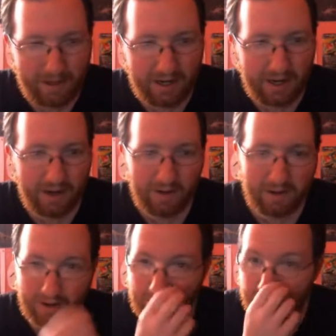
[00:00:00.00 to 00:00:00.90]

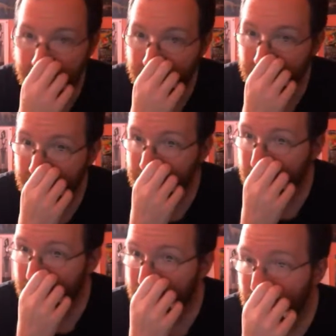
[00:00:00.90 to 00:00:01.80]
Now,
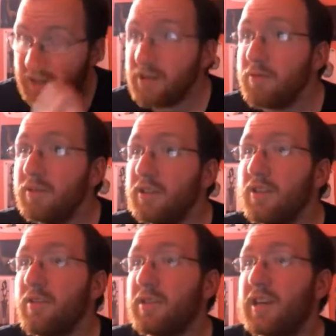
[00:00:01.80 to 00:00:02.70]
I don't really
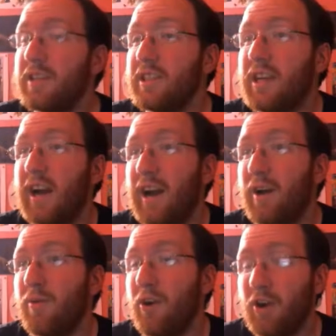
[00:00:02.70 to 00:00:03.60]
know exactly
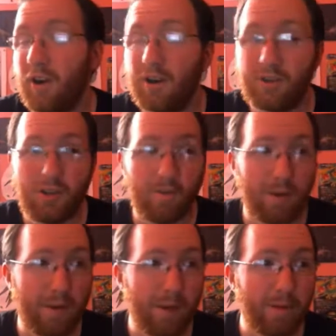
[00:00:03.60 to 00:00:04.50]
how hard Totem
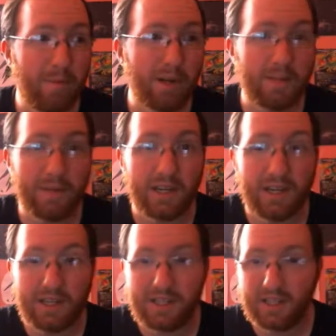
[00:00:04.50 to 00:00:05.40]
Rabambi was
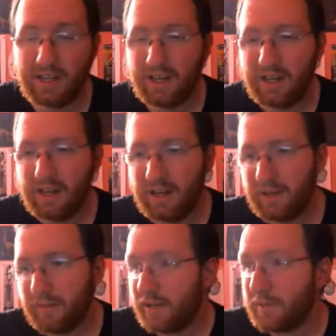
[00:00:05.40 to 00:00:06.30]
because
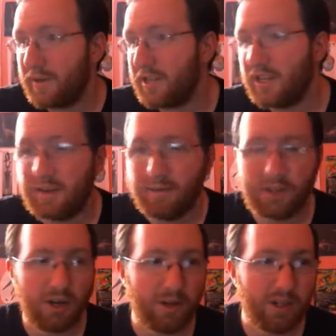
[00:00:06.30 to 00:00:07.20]
my team
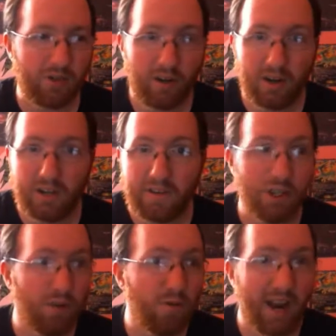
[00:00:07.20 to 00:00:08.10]
was already strong enough
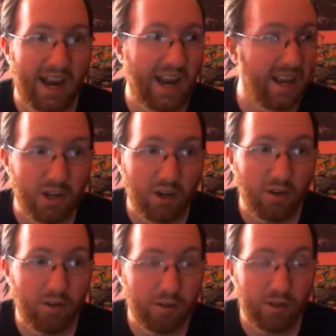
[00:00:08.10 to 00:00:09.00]
to
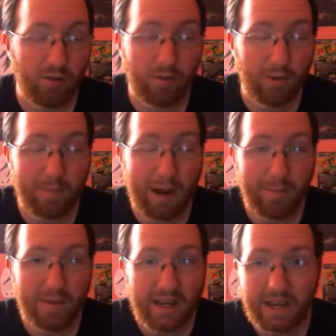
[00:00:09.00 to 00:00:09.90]
handle Totem
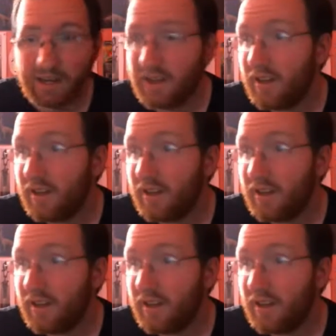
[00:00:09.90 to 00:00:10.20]
Rabambi.